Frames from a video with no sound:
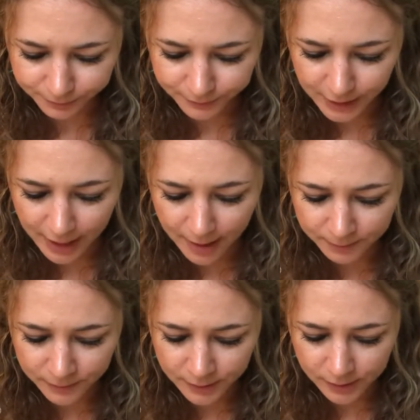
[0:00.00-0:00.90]
Yeah.
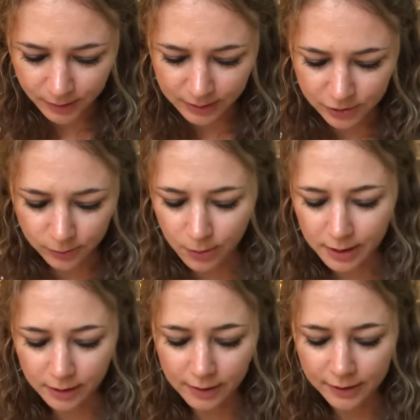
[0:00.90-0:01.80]
So I just wrote
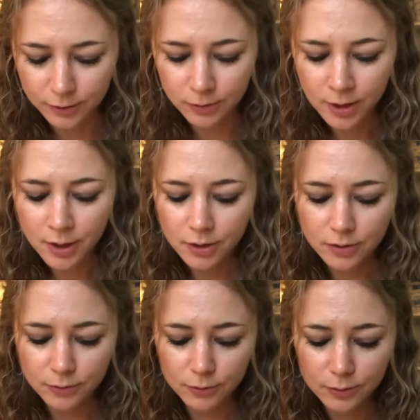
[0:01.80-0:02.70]
here,
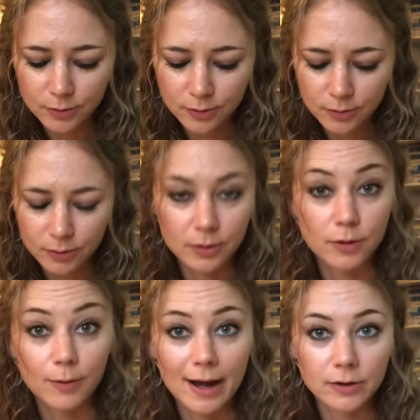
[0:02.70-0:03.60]
the route or the
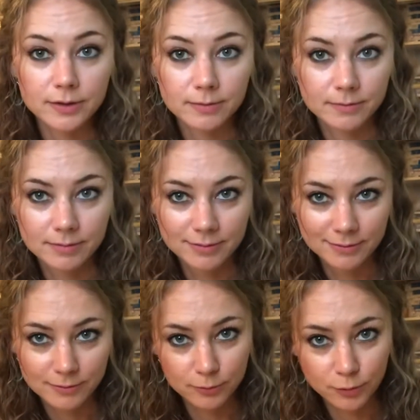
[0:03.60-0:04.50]
route.
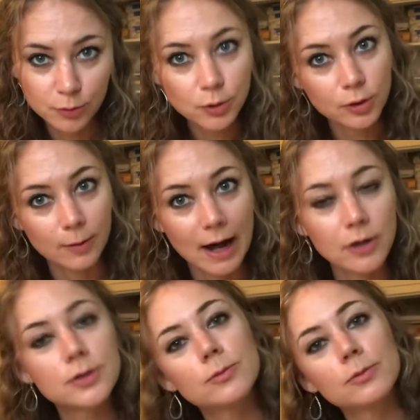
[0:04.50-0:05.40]
Route or
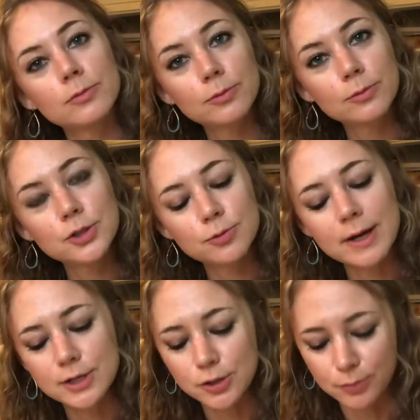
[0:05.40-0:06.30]
route? Which
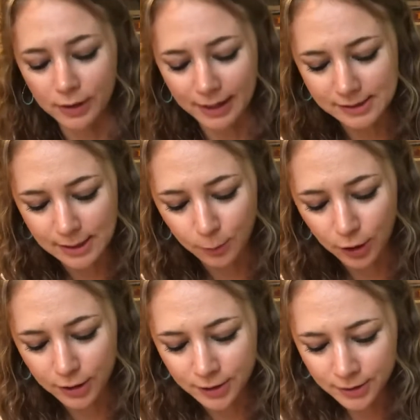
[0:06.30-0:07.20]
way do you pronounce that
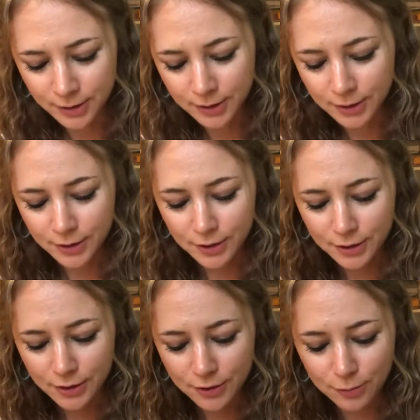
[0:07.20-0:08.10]
word?
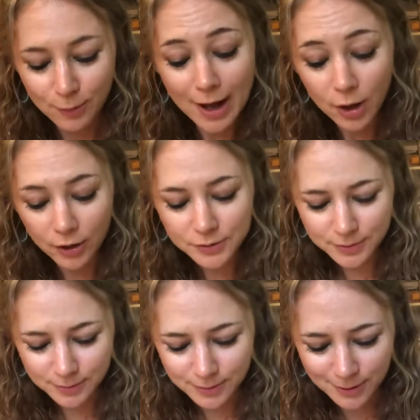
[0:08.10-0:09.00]
The route
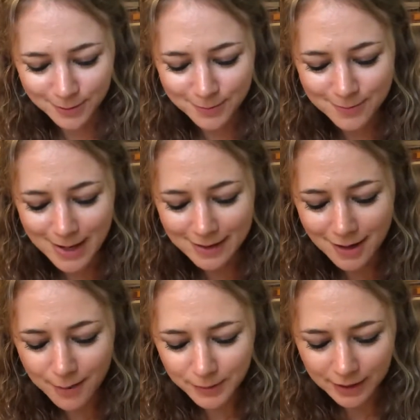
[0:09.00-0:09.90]
may
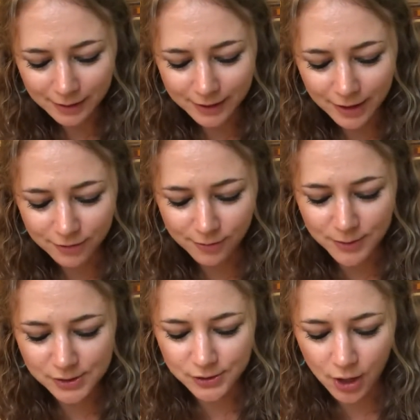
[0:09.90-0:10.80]
not be clear from the
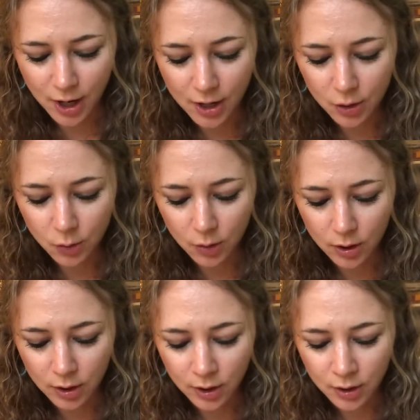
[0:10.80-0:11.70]
start,
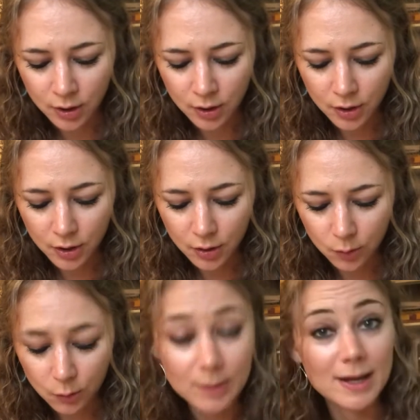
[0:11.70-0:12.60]
or
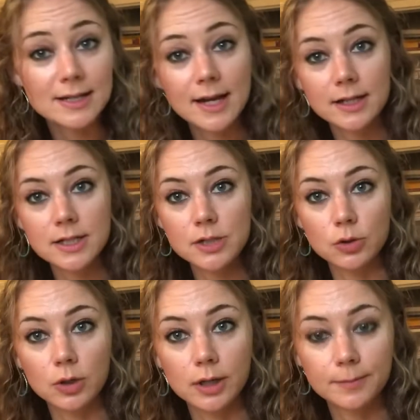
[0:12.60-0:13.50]
we may take a
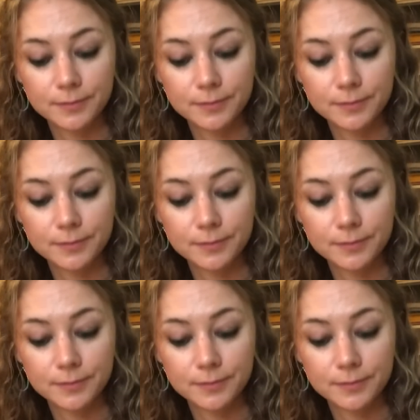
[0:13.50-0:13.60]
detour,